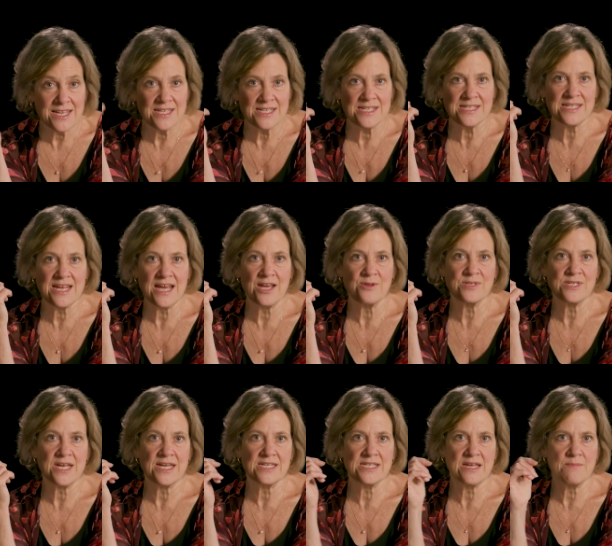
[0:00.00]
It sounds
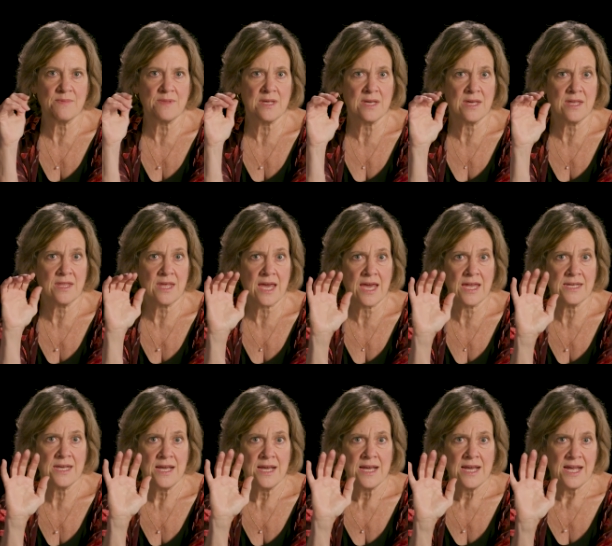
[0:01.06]
like something that,
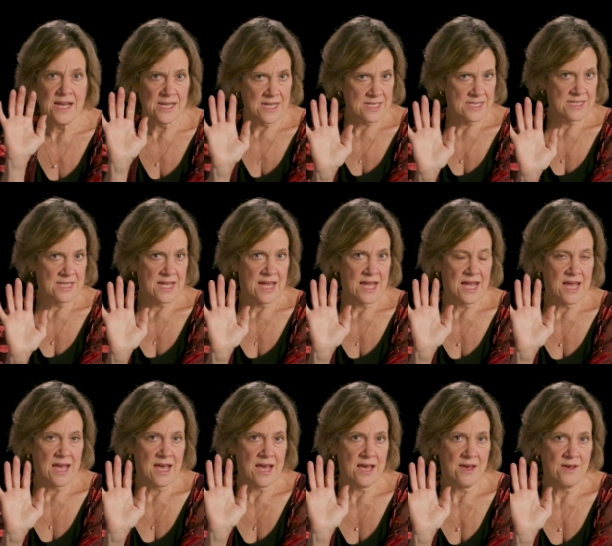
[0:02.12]
unless they
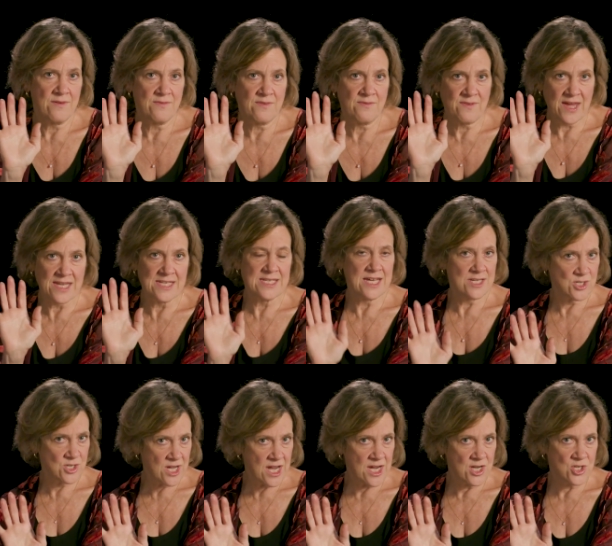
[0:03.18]
have a fancy
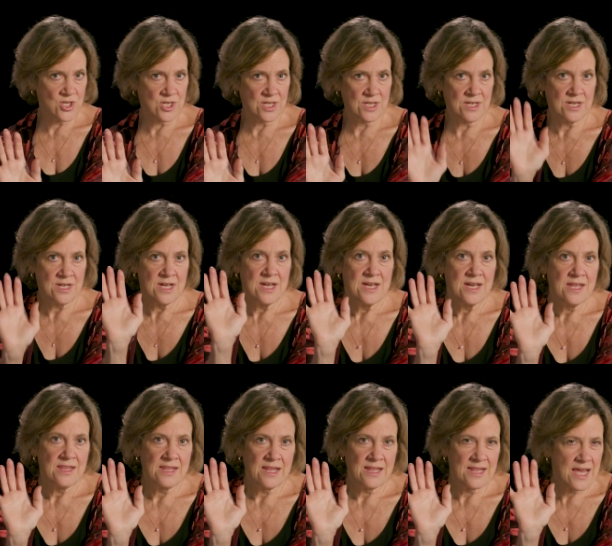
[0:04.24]
education,
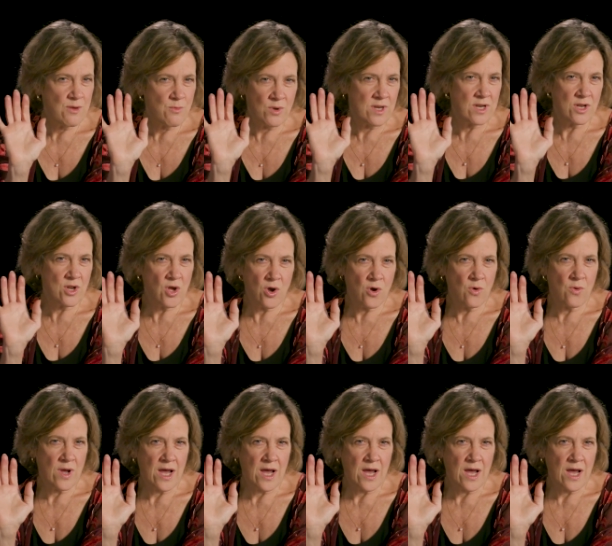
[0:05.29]
that they wouldn't know